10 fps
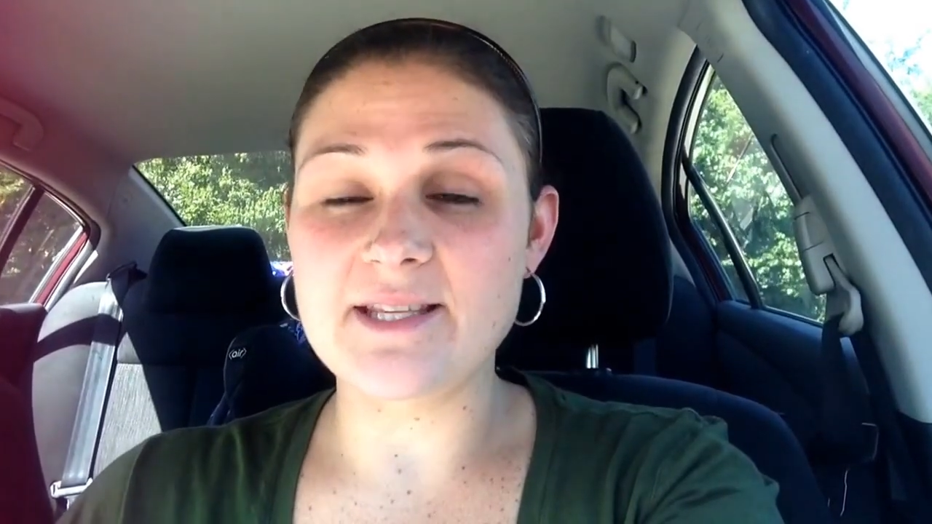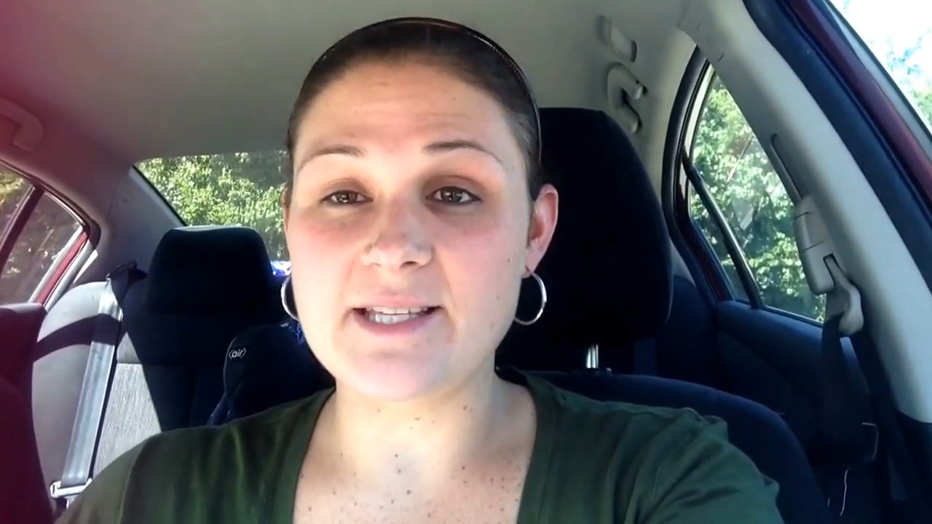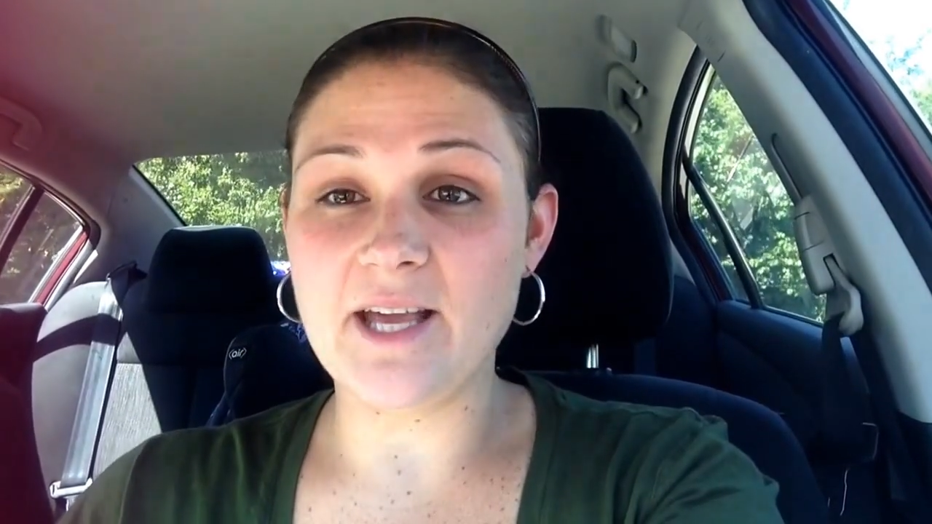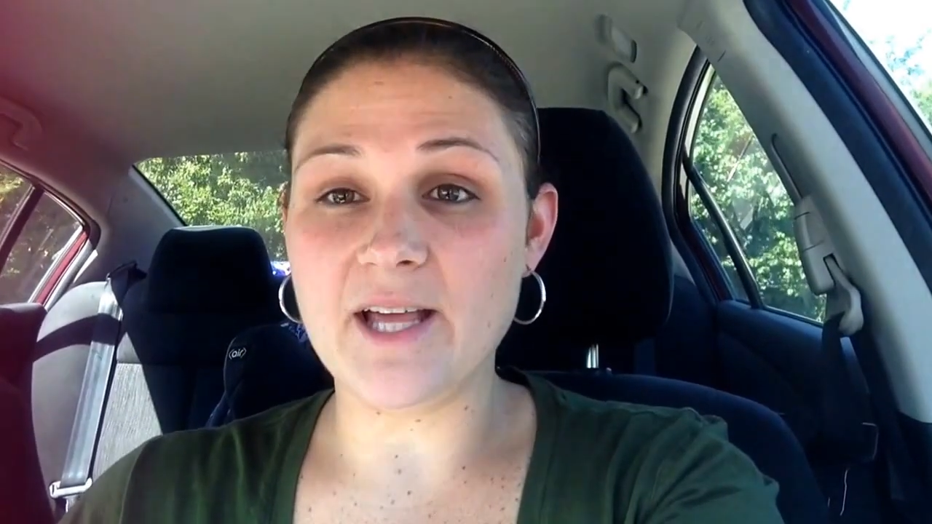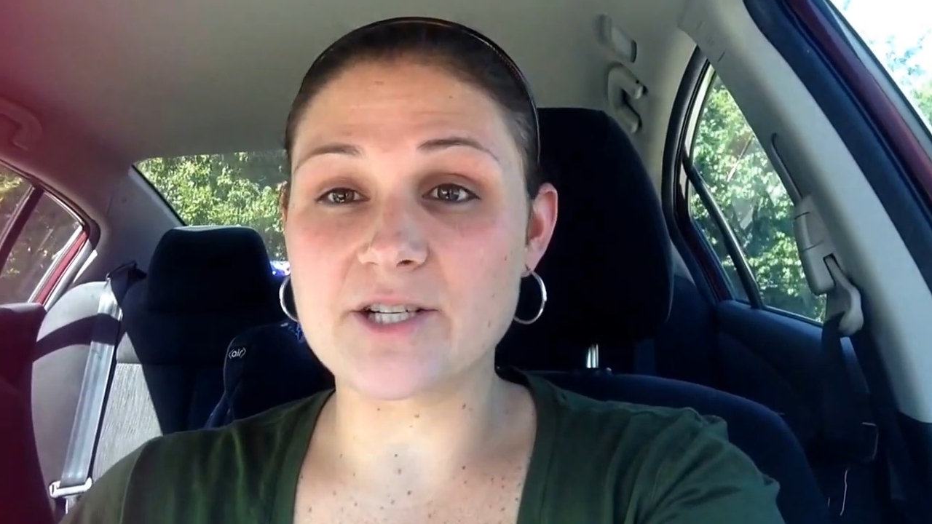
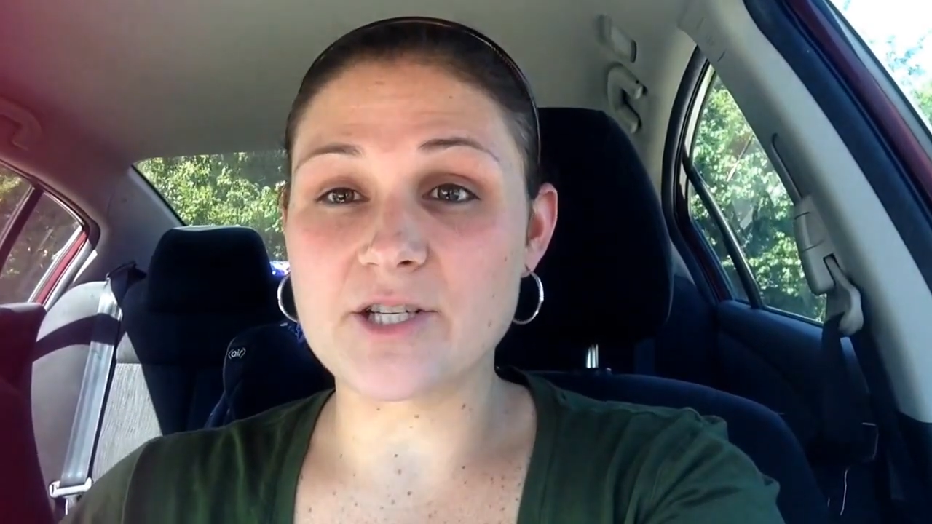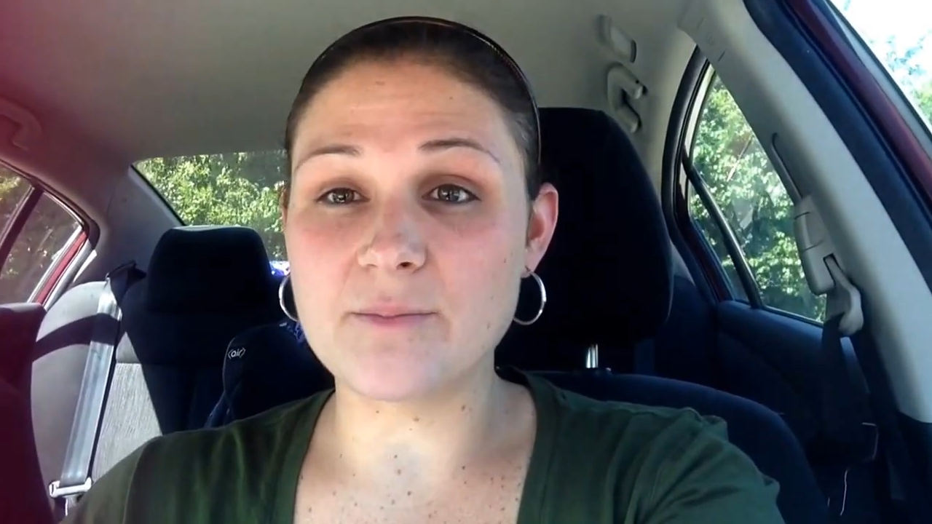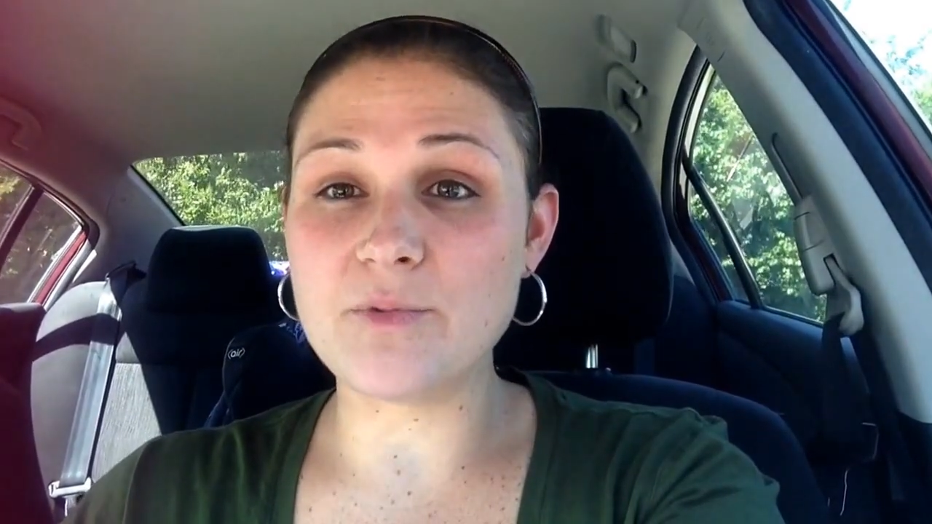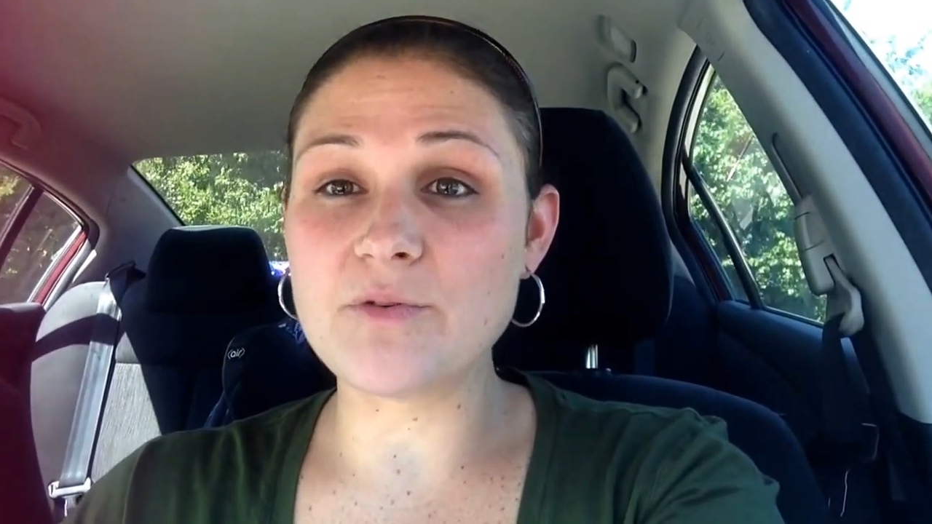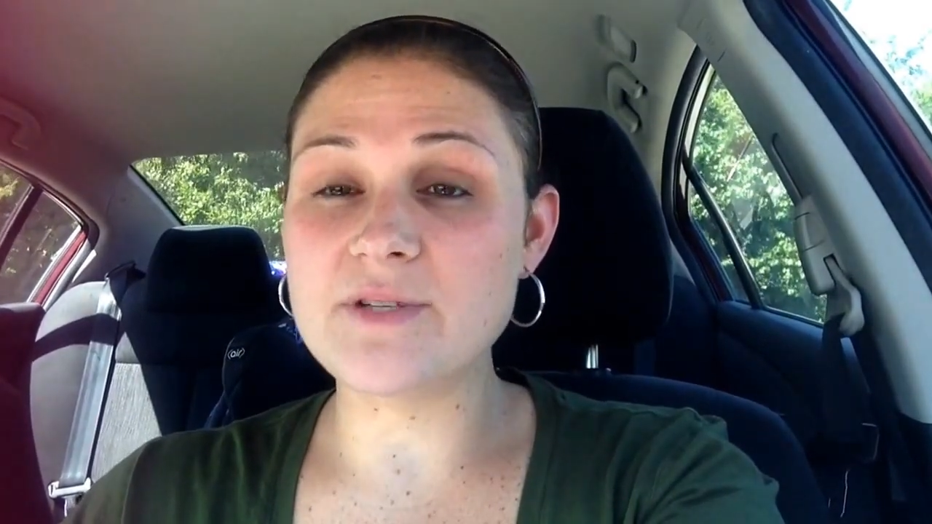scale actually
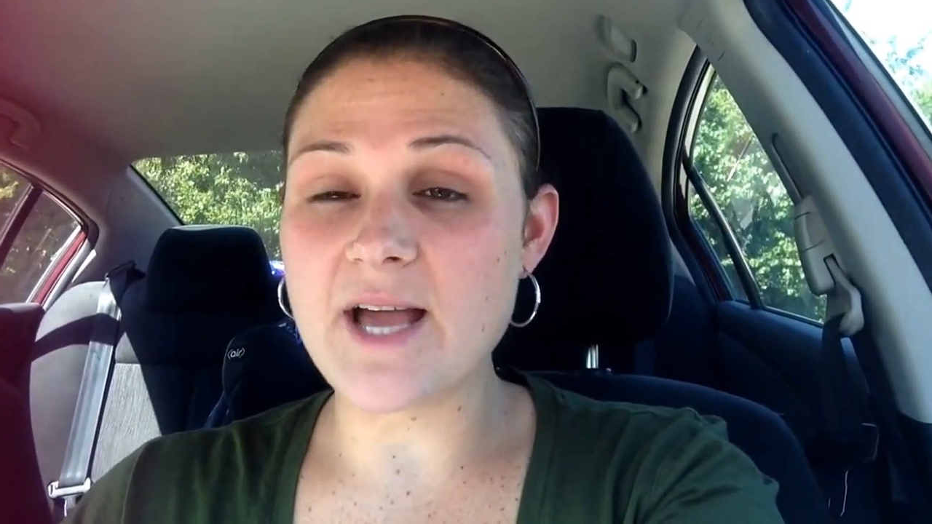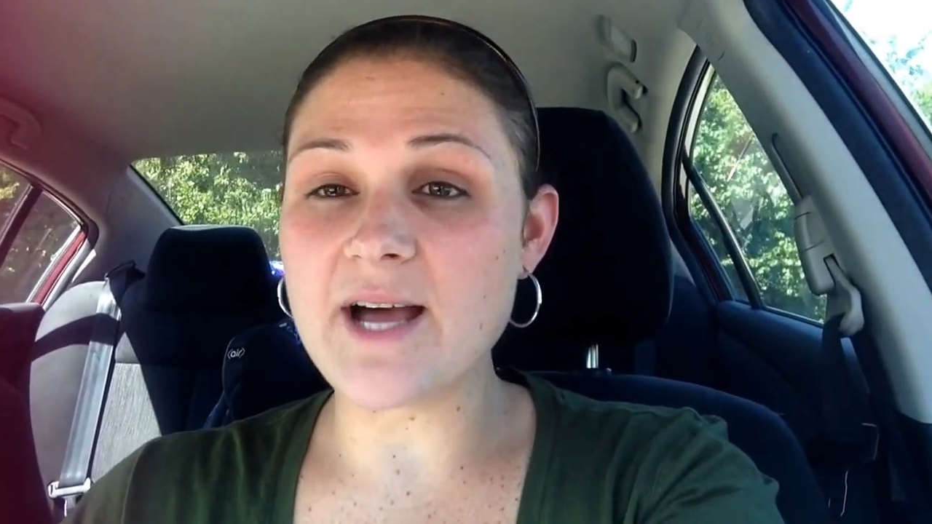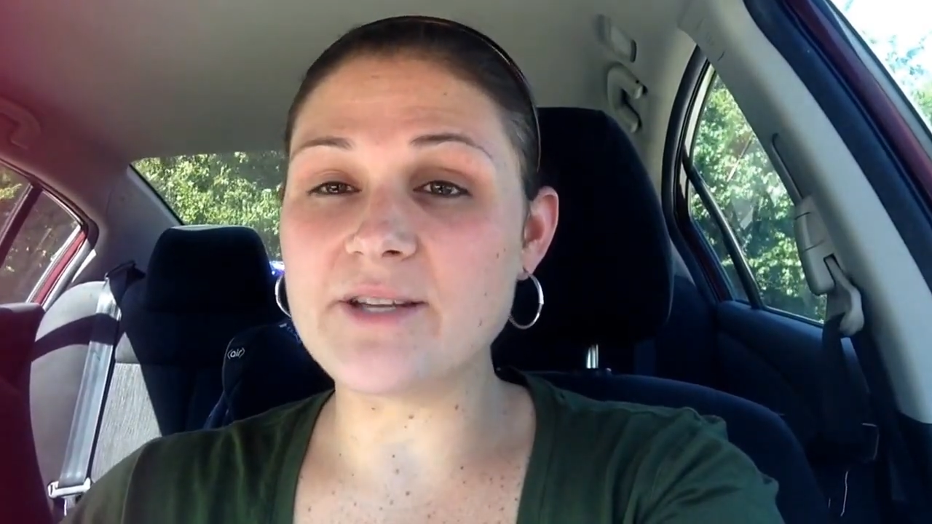moved down